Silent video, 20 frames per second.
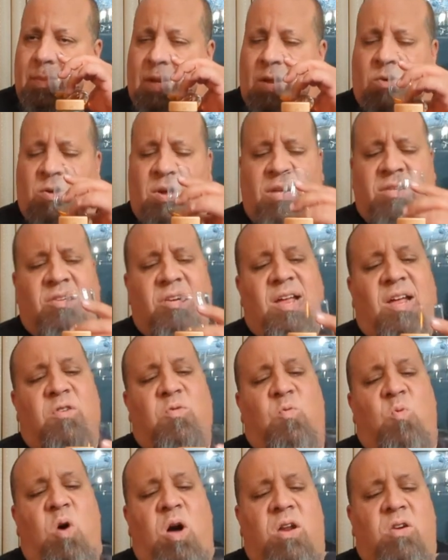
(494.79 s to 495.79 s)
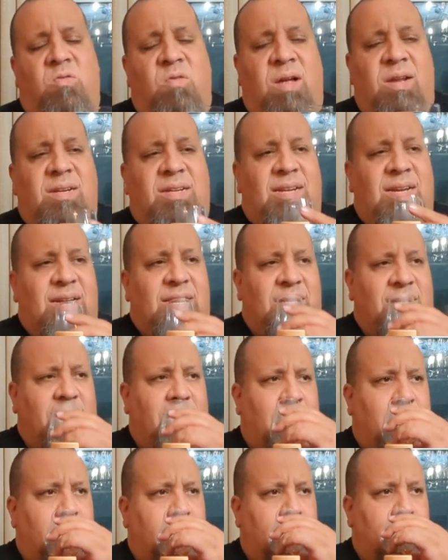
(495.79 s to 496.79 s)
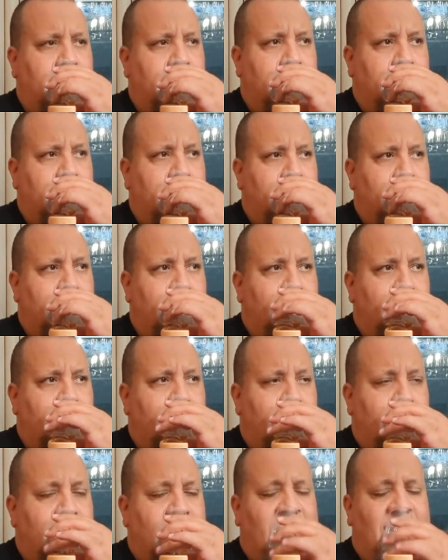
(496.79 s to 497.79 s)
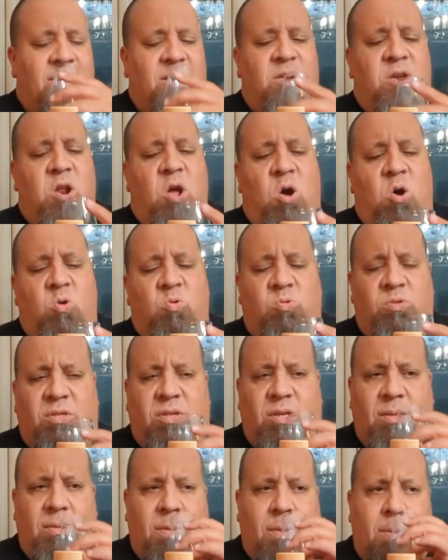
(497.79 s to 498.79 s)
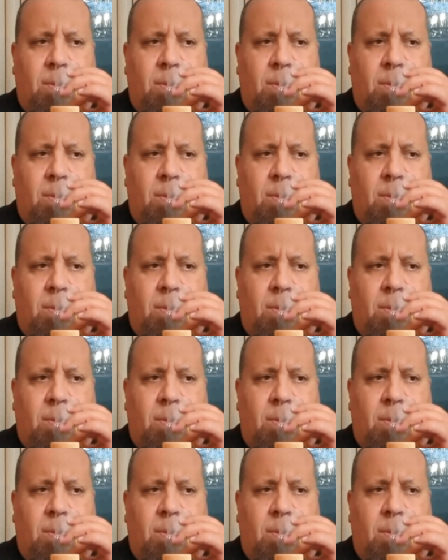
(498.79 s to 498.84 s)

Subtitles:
Okay, so now the water on this, on the nose,